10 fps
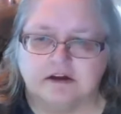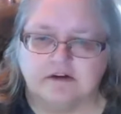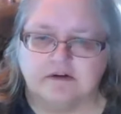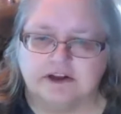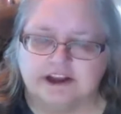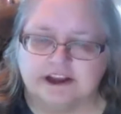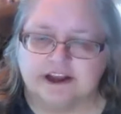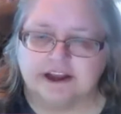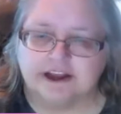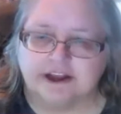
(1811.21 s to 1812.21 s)

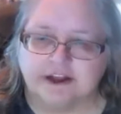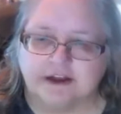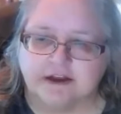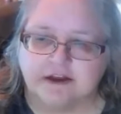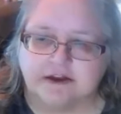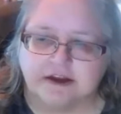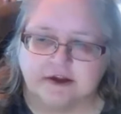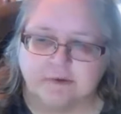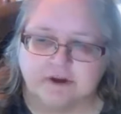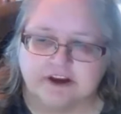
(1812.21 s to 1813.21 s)
Okay, now I
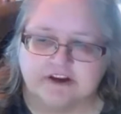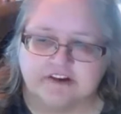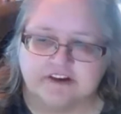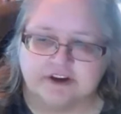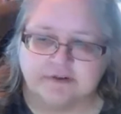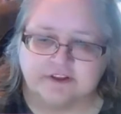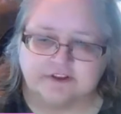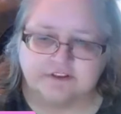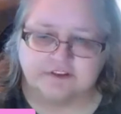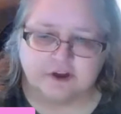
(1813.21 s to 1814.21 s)
wanted to share
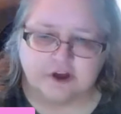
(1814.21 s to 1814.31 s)
this